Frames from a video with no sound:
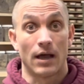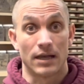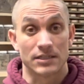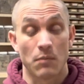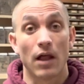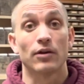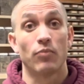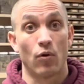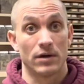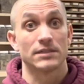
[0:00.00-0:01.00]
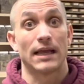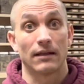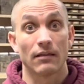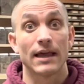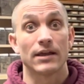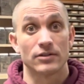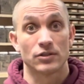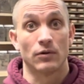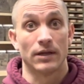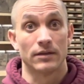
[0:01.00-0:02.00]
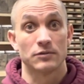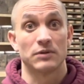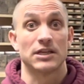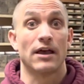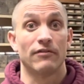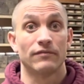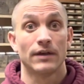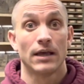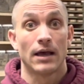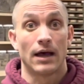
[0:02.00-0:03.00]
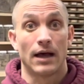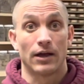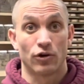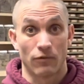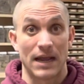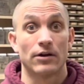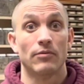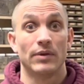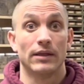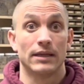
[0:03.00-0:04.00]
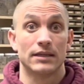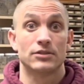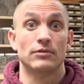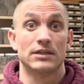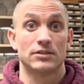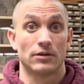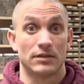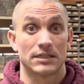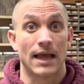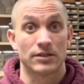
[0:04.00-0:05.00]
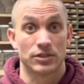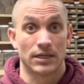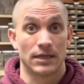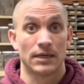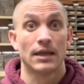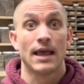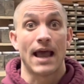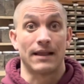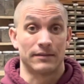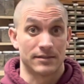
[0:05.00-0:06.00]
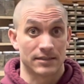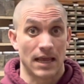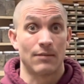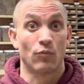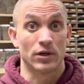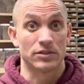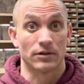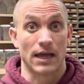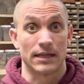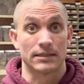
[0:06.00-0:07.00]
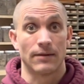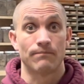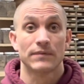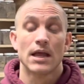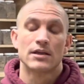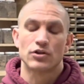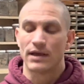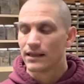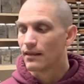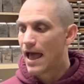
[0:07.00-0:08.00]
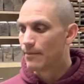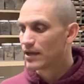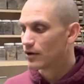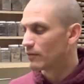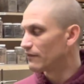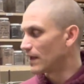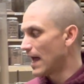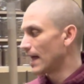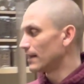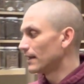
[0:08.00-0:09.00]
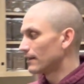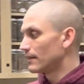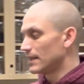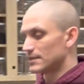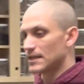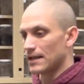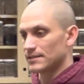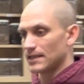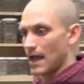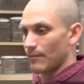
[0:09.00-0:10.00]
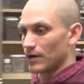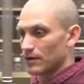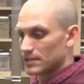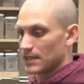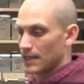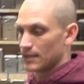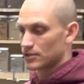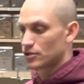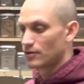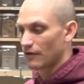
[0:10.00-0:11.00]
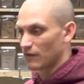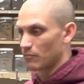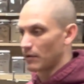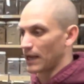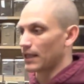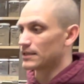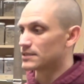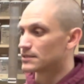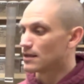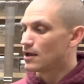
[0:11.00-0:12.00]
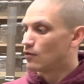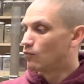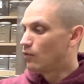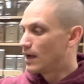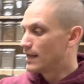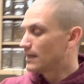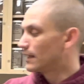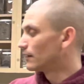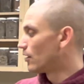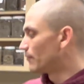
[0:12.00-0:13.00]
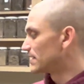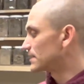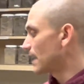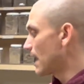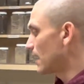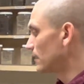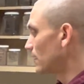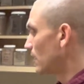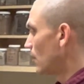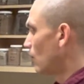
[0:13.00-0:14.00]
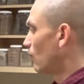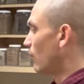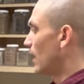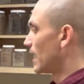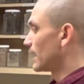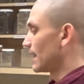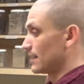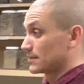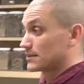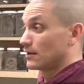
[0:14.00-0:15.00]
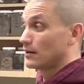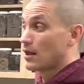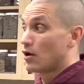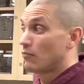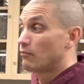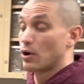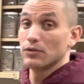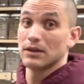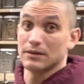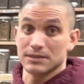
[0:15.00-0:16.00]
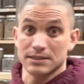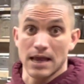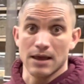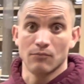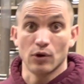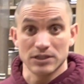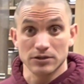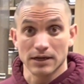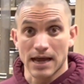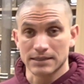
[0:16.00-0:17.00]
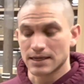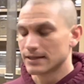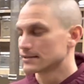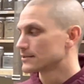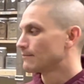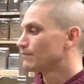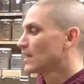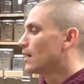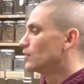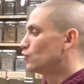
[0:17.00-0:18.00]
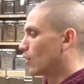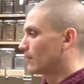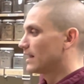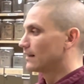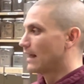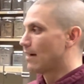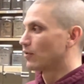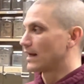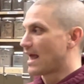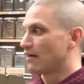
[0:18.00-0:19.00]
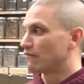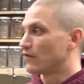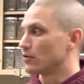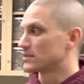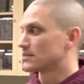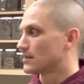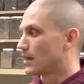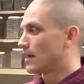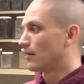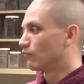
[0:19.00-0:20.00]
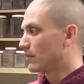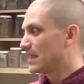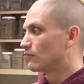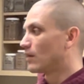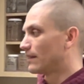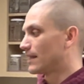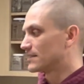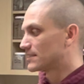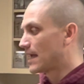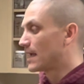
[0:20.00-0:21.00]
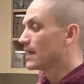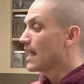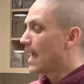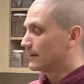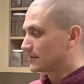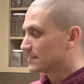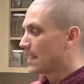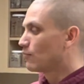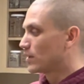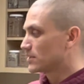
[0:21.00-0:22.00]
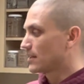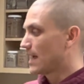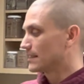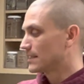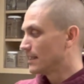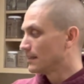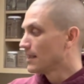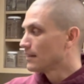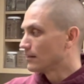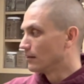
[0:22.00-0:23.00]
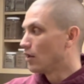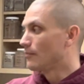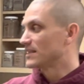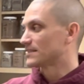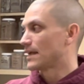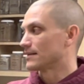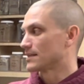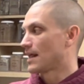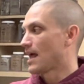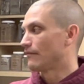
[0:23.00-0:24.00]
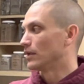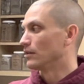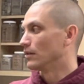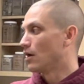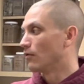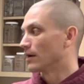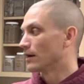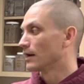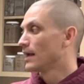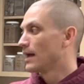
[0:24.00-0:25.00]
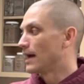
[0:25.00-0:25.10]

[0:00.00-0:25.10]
smaller pores, like clayier soils, which have greater ability to exert tension at the same moisture content. So in lab here, we've got these tensiometers in two different buckets, one in a loamy sand, one in a silt loam, both at the same moisture contents. Normally in lab, we're gonna have folks read what they say. At the same moisture content, the loamy sand is gonna have a lower